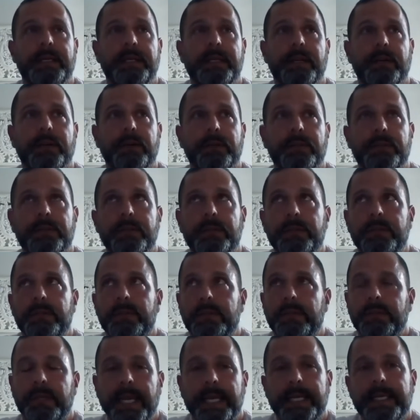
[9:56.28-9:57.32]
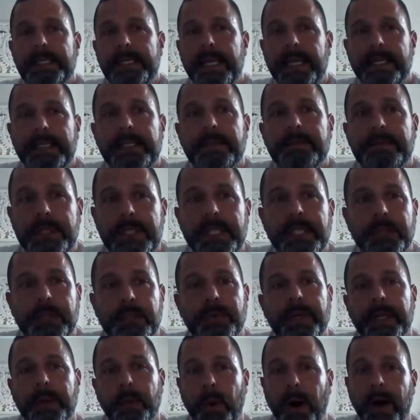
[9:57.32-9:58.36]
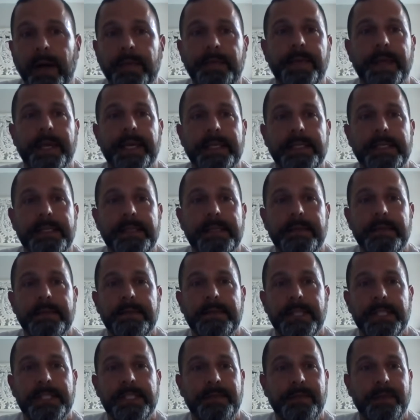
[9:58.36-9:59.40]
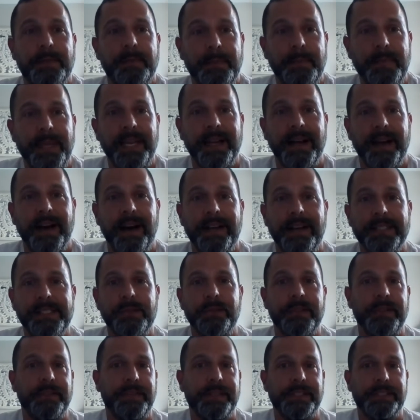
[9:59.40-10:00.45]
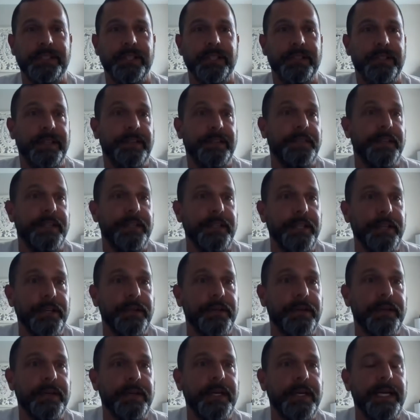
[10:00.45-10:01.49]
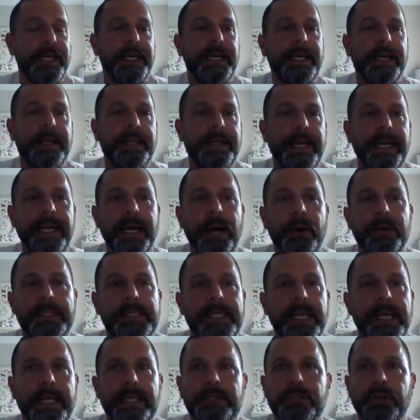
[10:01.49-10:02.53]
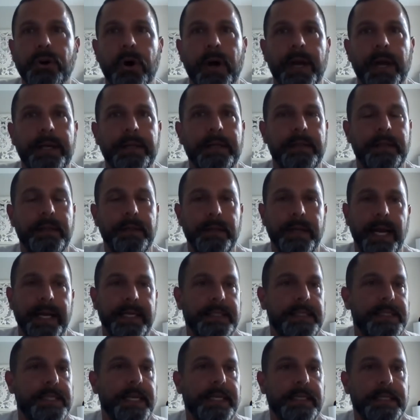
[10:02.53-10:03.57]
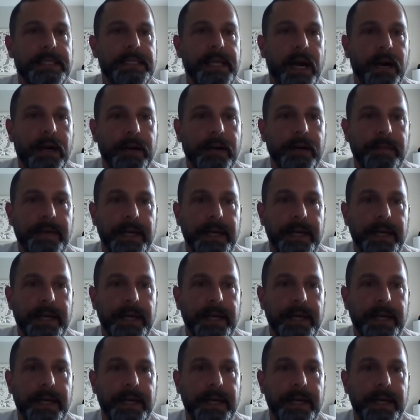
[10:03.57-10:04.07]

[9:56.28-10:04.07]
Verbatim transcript: you know you get a sense of do you really want this just from being a high school official? And if you do, then I would say join the United States Soccer